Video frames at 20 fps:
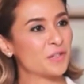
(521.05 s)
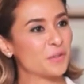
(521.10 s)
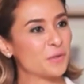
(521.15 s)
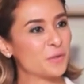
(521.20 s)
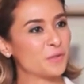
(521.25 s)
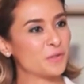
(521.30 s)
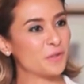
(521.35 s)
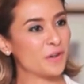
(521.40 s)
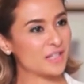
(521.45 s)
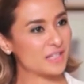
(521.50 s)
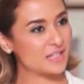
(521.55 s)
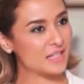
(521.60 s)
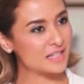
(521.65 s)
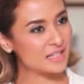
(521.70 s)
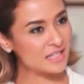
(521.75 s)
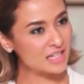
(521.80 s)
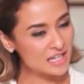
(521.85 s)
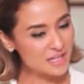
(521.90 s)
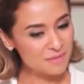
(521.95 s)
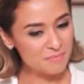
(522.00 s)
So, Your
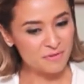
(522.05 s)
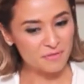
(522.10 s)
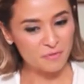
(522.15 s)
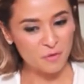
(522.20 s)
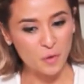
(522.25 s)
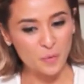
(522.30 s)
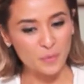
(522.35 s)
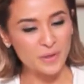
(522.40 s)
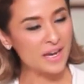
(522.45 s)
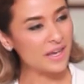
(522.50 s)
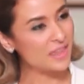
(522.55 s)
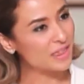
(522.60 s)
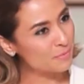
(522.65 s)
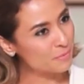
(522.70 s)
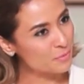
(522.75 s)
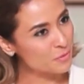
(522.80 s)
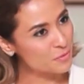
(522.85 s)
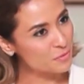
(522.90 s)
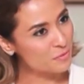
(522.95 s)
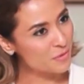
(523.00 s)
Excellency, before we end the
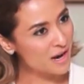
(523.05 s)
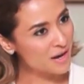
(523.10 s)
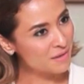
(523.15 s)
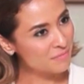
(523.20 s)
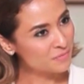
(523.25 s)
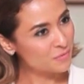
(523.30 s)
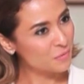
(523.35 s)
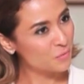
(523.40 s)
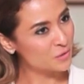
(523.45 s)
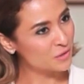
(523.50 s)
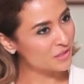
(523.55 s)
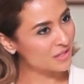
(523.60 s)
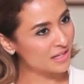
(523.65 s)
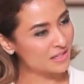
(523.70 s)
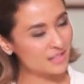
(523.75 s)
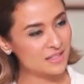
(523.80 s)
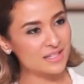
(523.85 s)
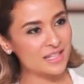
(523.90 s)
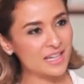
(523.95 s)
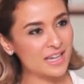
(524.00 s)
program, would you
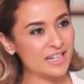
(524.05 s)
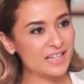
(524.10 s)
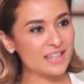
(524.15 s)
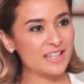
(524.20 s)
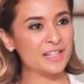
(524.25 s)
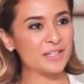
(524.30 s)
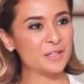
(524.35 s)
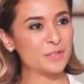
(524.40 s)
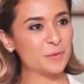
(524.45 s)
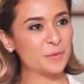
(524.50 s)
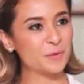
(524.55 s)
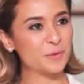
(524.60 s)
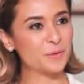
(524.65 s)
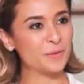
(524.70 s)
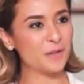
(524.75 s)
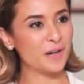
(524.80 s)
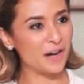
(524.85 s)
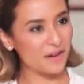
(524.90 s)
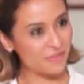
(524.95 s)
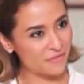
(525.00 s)
like to say anything
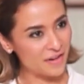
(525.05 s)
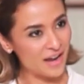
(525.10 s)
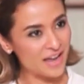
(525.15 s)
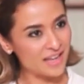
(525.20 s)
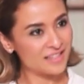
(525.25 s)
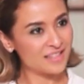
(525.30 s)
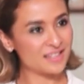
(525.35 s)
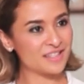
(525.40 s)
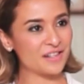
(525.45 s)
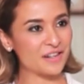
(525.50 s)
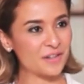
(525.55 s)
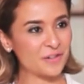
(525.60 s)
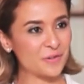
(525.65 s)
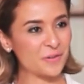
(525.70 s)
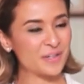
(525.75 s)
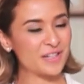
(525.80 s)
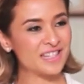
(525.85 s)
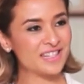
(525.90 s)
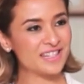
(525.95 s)
to our fans, our